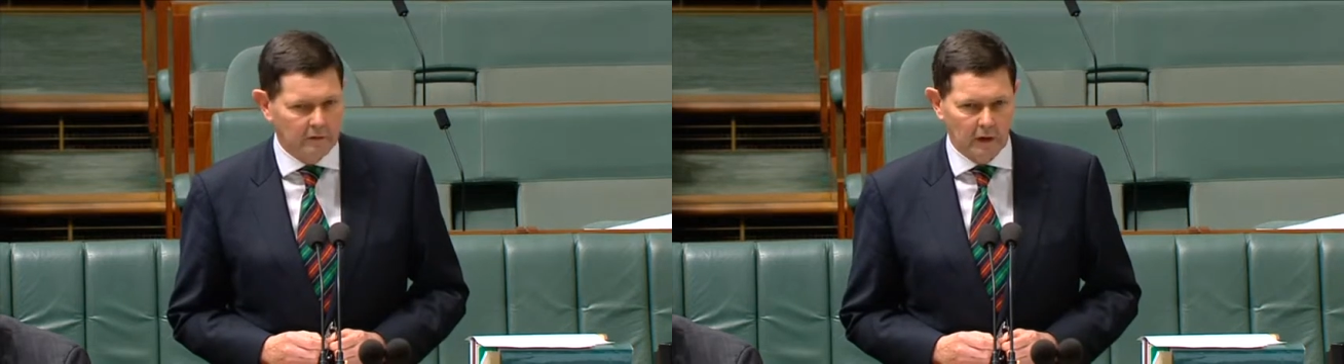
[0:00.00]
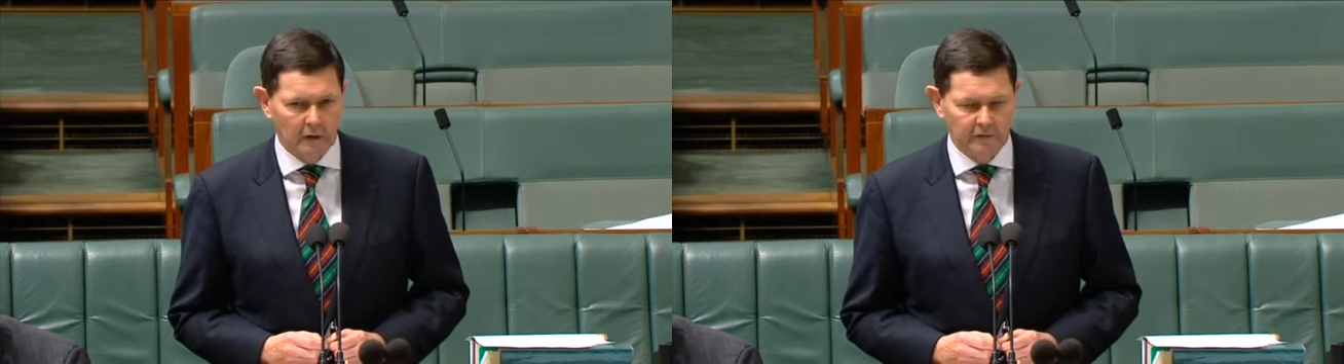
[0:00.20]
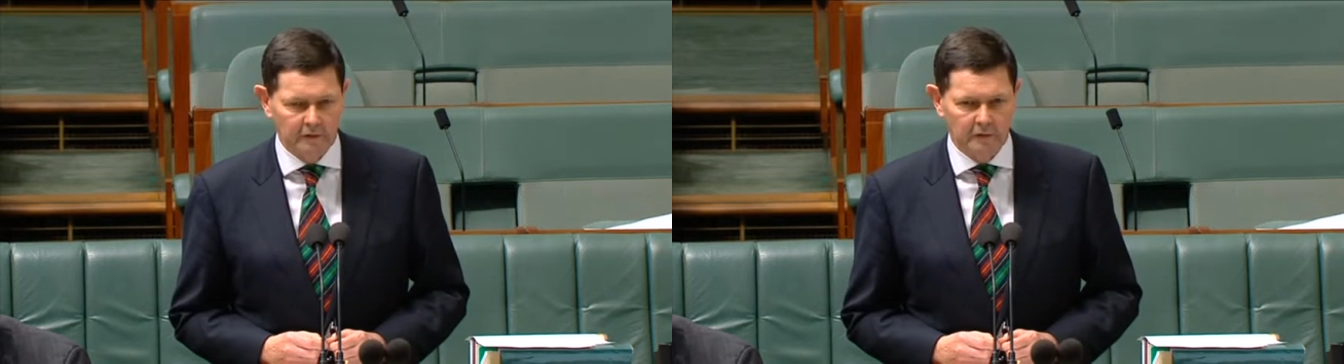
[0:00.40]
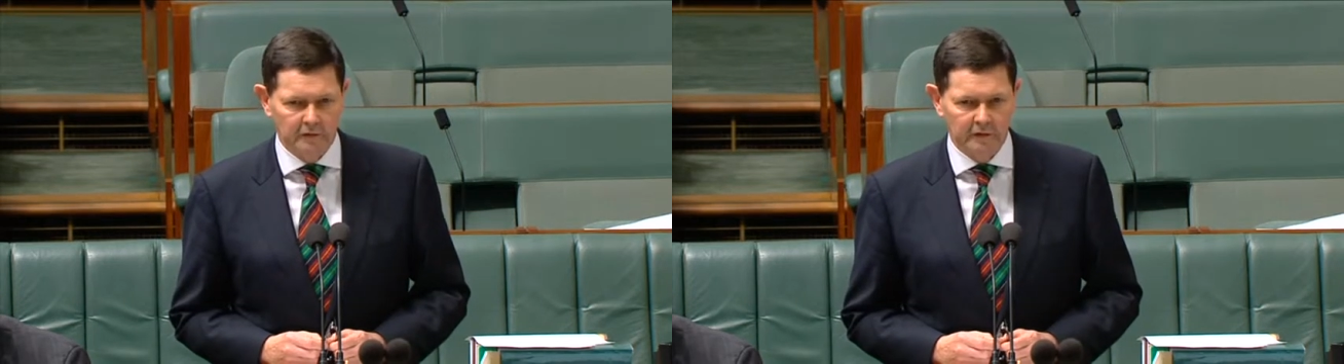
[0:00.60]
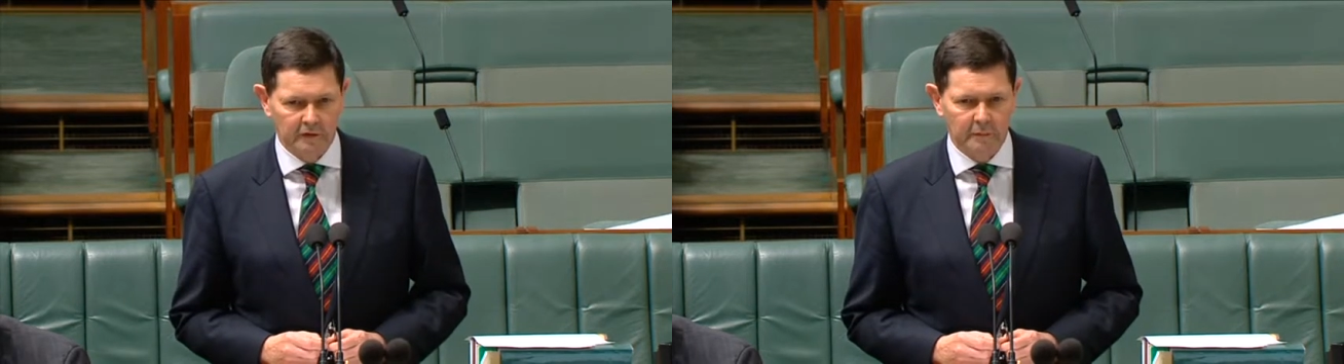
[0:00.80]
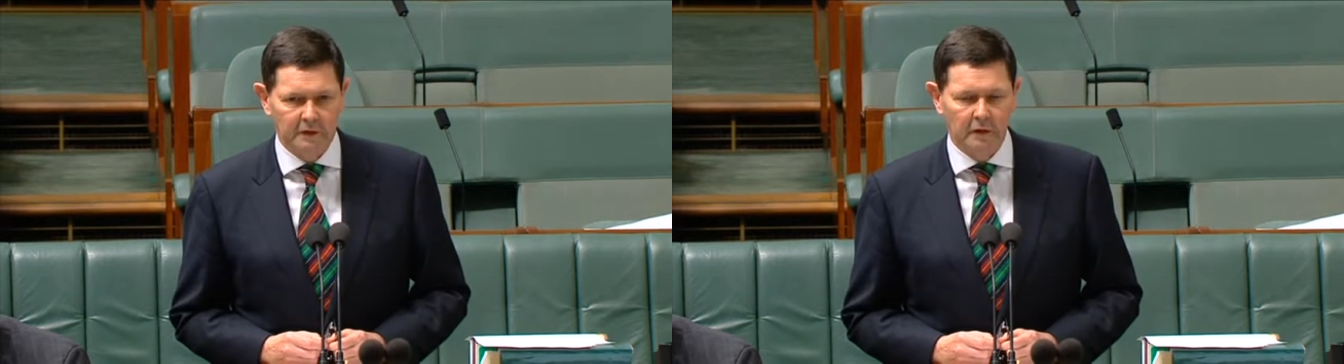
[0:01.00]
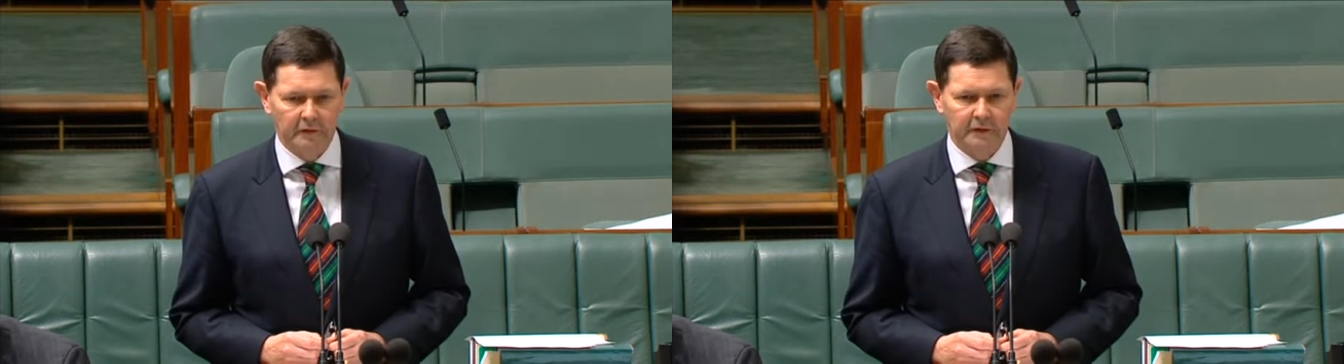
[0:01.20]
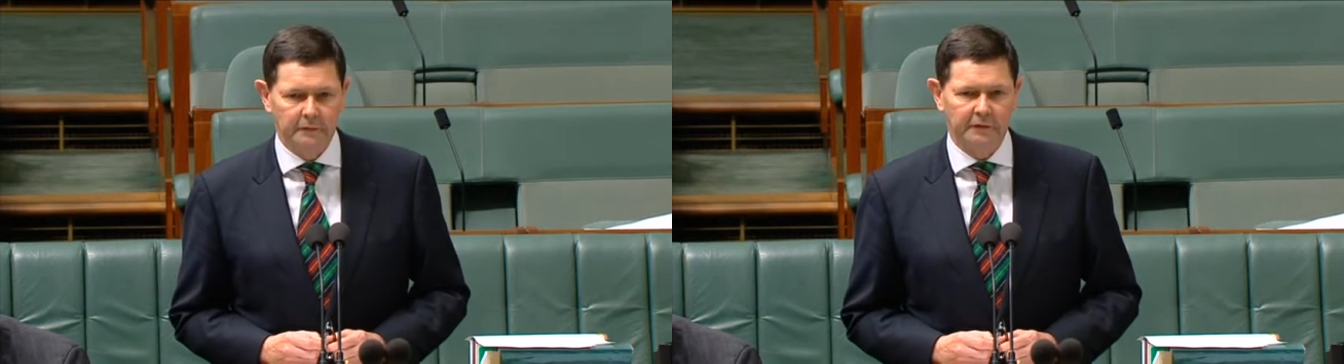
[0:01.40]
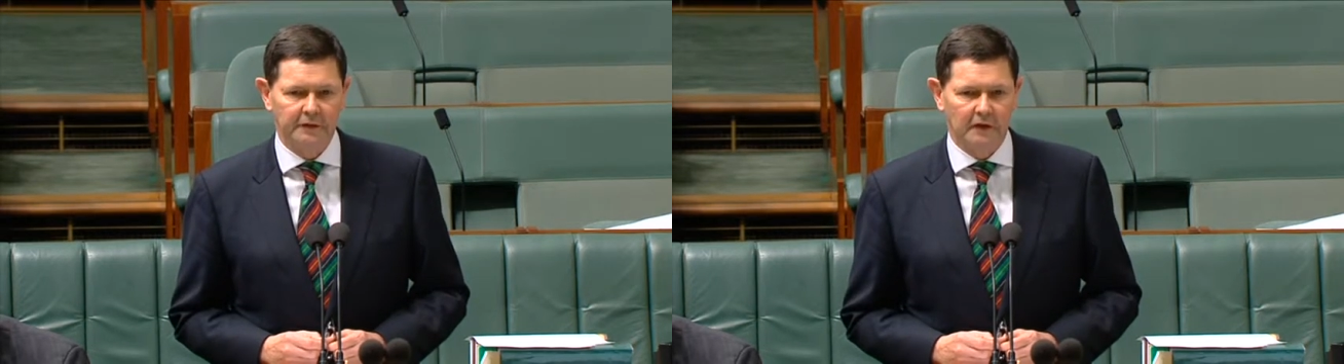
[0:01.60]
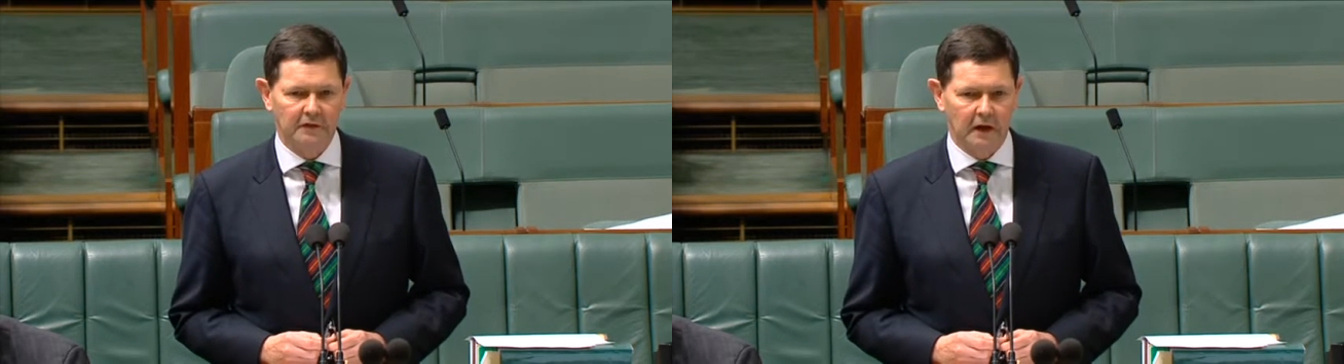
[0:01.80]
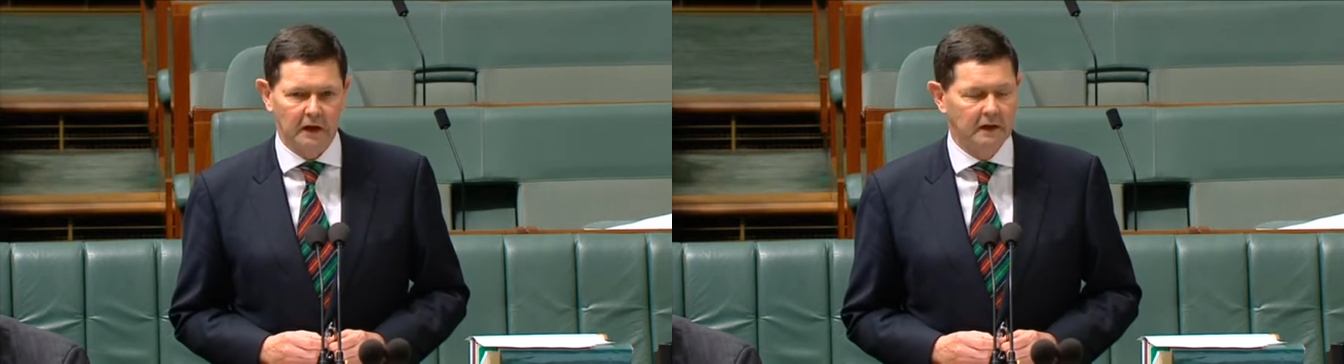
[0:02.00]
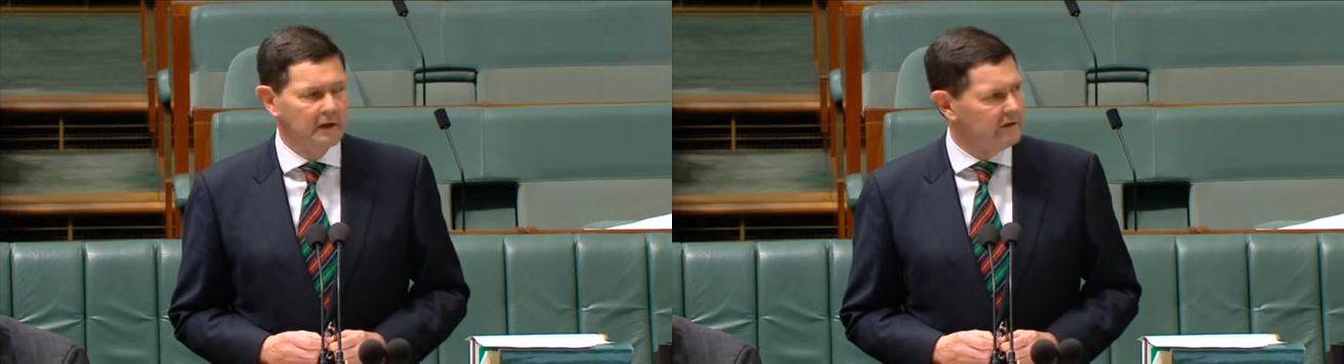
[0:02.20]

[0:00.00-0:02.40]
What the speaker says: to those services because this was such a